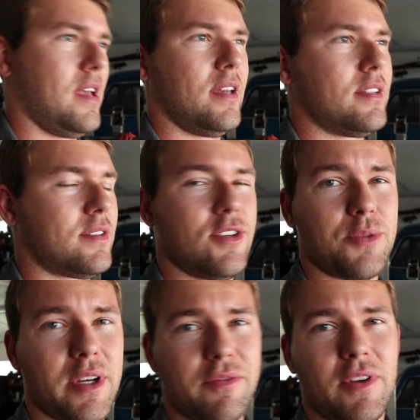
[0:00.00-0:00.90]
and it's still
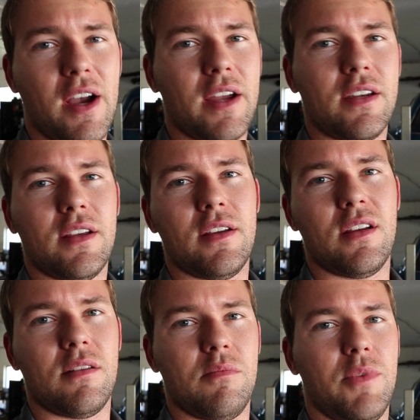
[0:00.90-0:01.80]
running fine.
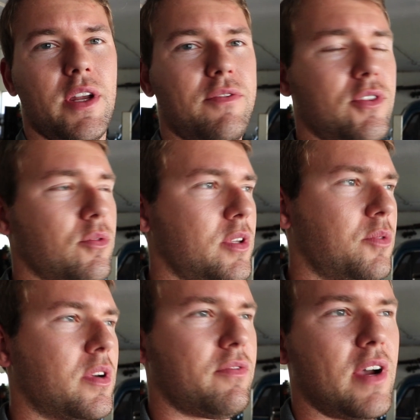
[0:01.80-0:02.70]
But if you really
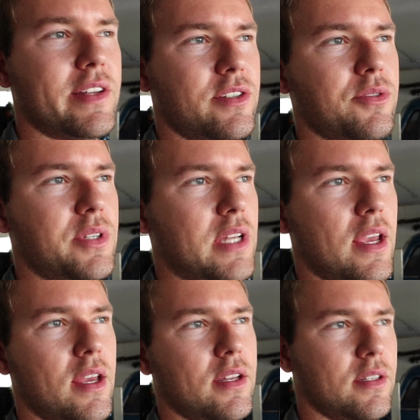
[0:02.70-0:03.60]
want to fine tune it
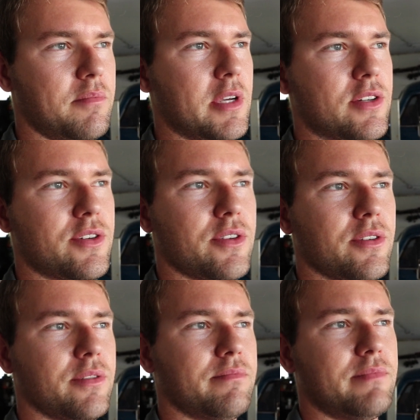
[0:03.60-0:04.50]
and make
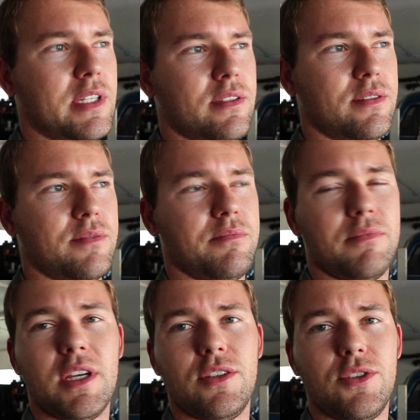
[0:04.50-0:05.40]
sure it's
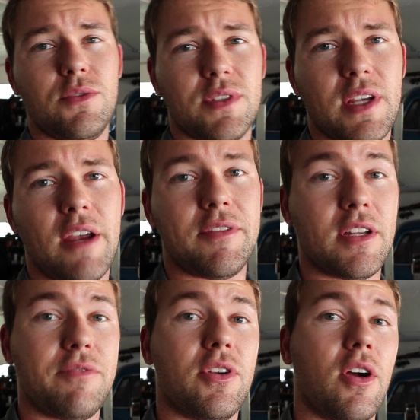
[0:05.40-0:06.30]
getting tuned safe,
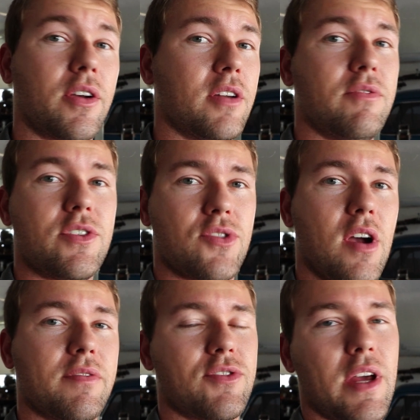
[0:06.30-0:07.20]
and if you are going to venture
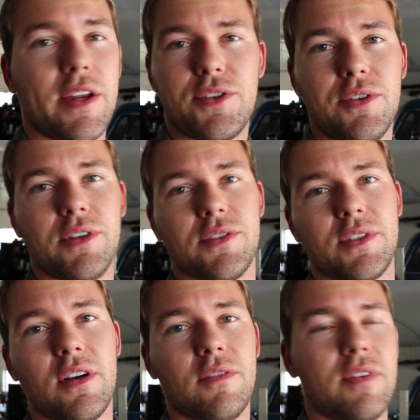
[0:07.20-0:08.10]
off and try to tune it
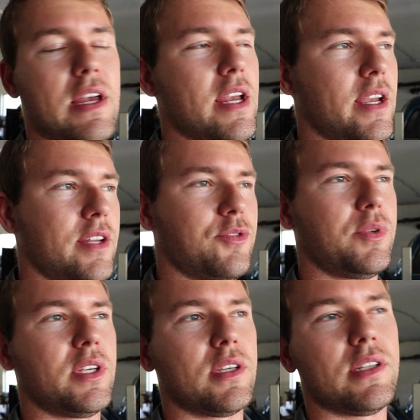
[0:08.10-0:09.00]
yourself, it's
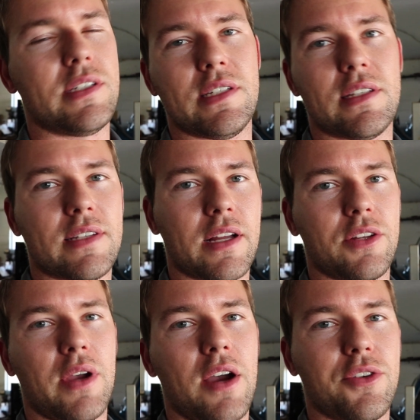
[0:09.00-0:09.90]
really good to see
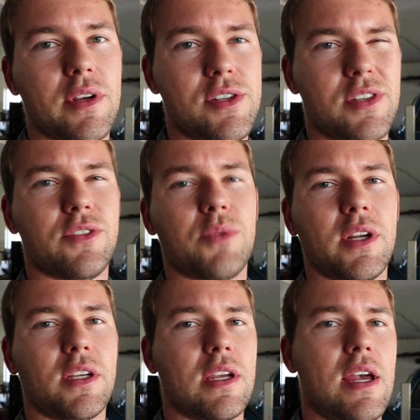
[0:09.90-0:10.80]
exactly how your engine is
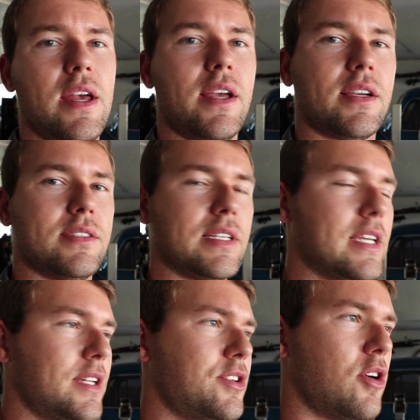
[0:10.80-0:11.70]
running, because
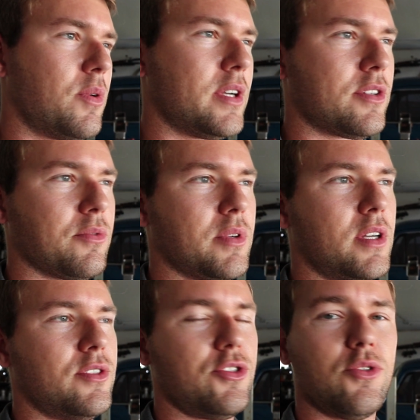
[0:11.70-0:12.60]
again, you don't want it to
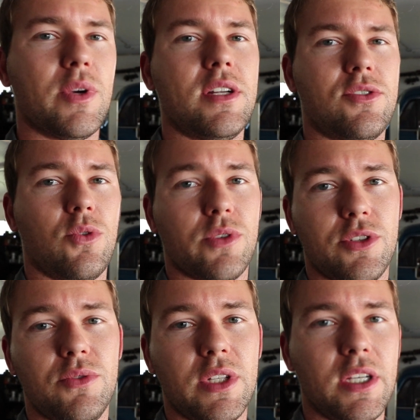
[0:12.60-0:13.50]
run too rich or
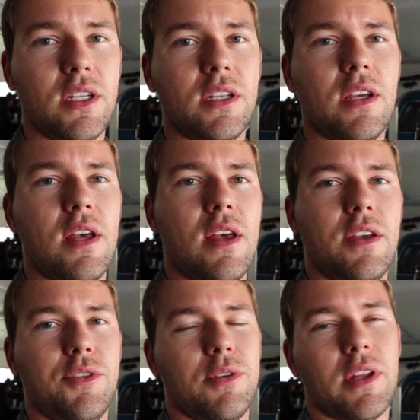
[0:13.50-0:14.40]
too lean.
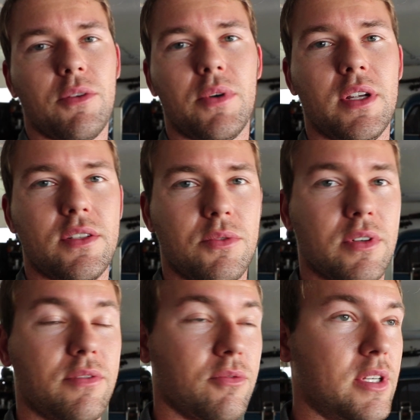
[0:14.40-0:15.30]
You'd rather want it to
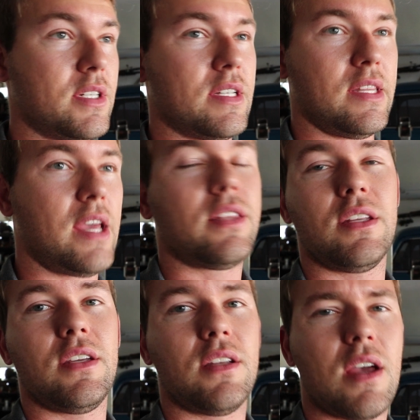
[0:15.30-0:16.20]
run rich than
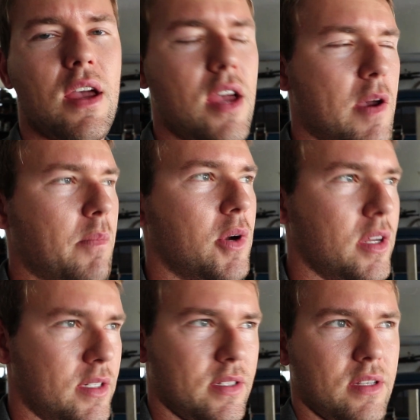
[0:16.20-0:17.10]
lean,
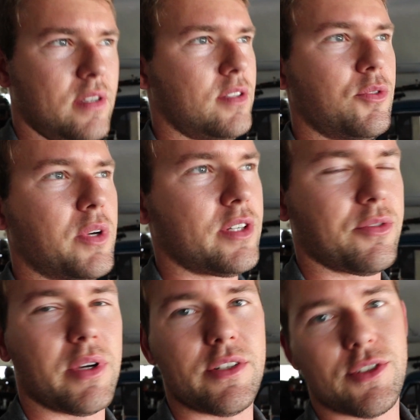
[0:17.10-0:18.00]
but you want it
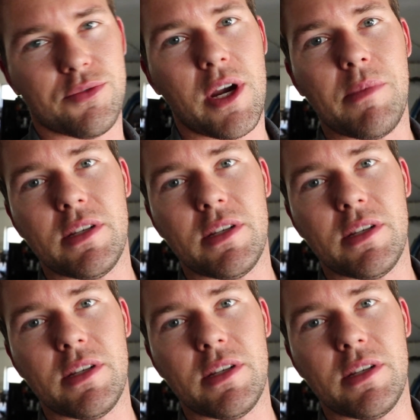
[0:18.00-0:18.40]
to run just right